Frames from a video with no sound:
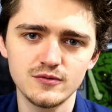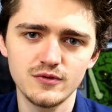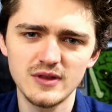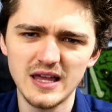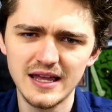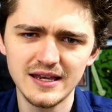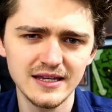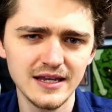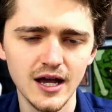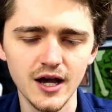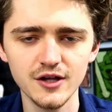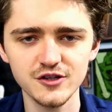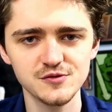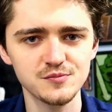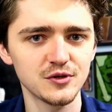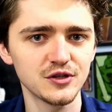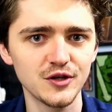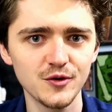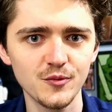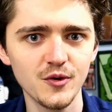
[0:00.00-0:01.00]
any
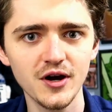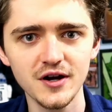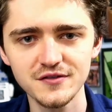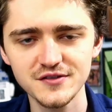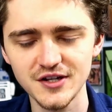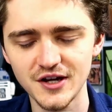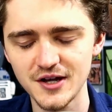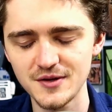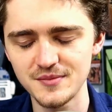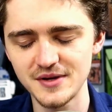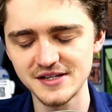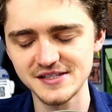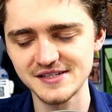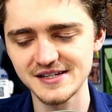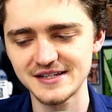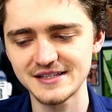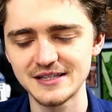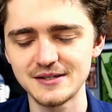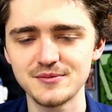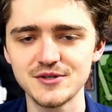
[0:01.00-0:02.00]
husband and wife time
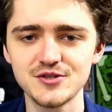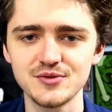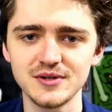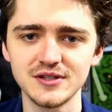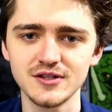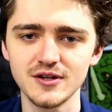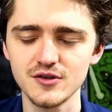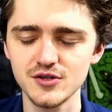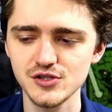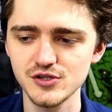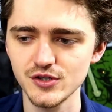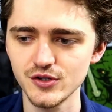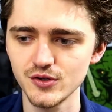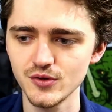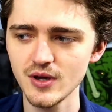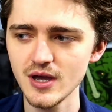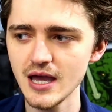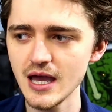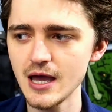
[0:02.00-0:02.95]
basically between those two